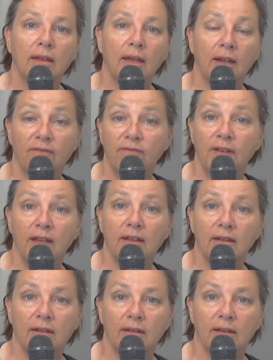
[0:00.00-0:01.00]
and fit
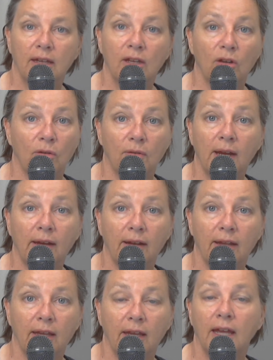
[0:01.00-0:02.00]

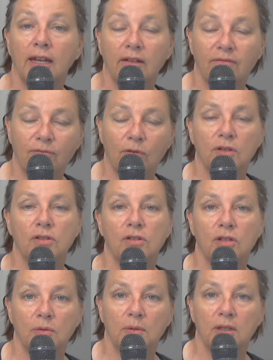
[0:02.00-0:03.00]
incorrectly and it
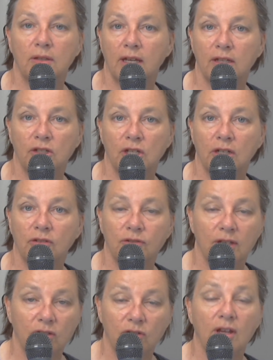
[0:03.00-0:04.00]
forces you into that chair
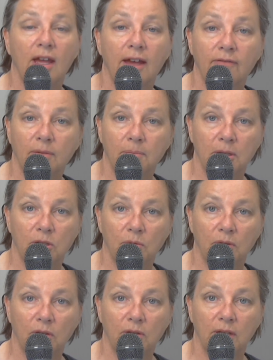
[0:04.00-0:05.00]
seat, so you have to pinch
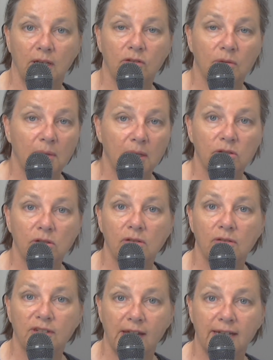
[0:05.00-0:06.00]
with your knee. So make sure
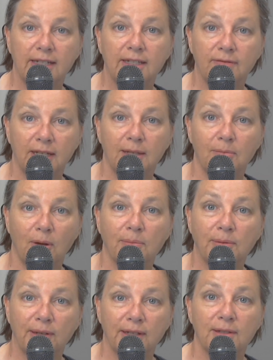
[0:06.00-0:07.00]
your saddle's fitting
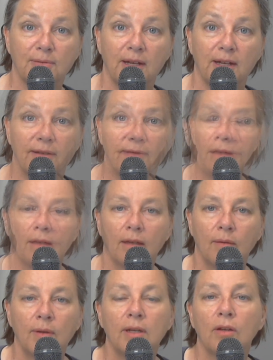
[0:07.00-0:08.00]
properly as well.
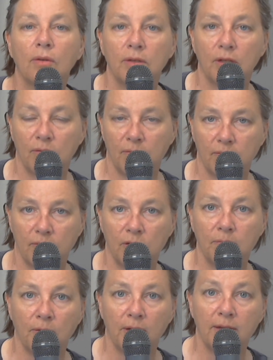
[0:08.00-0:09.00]
When you go in your
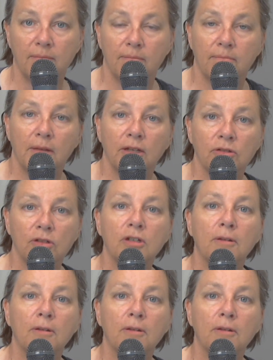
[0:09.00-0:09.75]
2-point, make sure you're